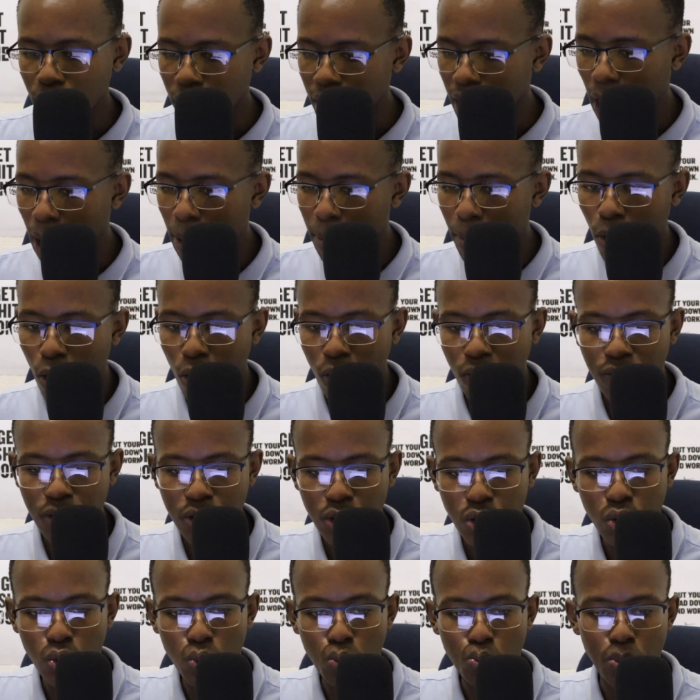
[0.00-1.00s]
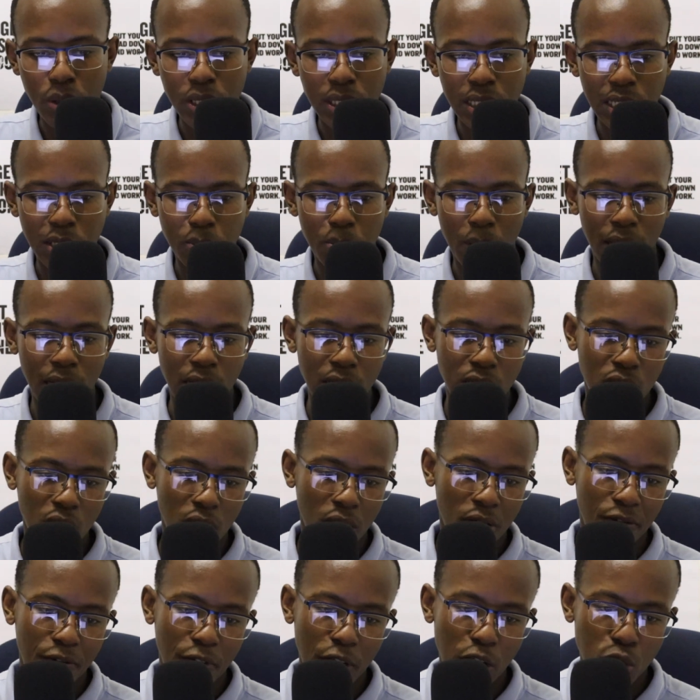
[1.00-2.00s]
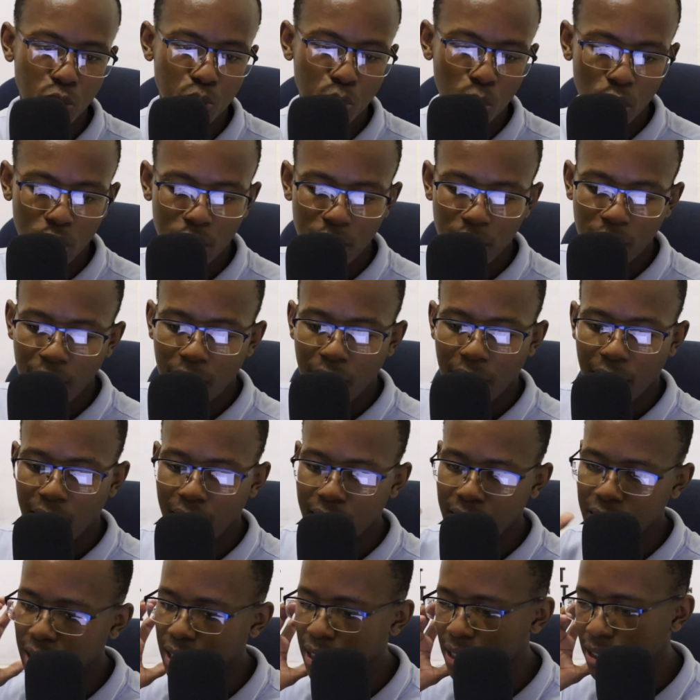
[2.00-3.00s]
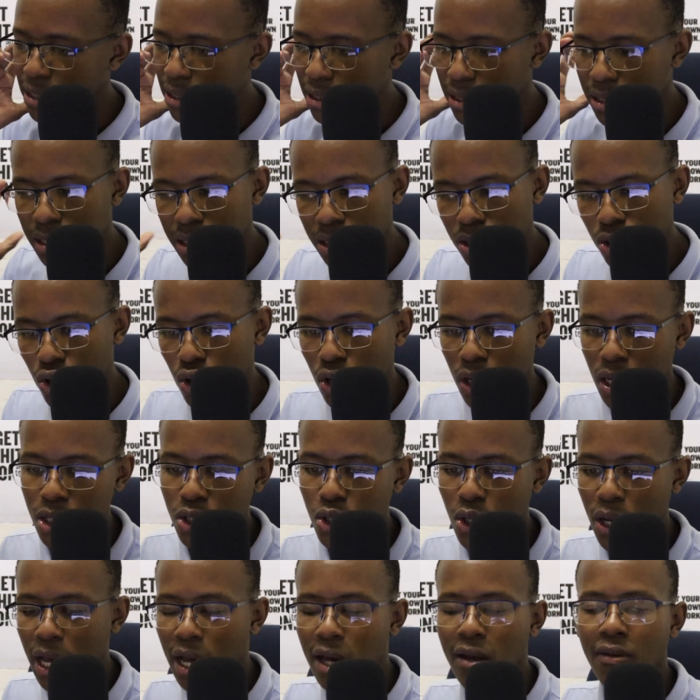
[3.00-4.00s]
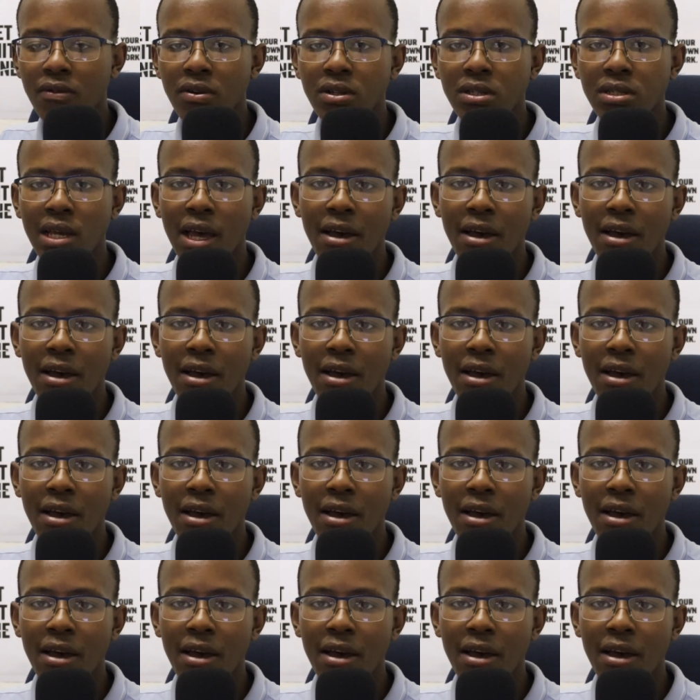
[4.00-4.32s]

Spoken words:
Come over to Business Manager on Facebook, and then just create your adverts.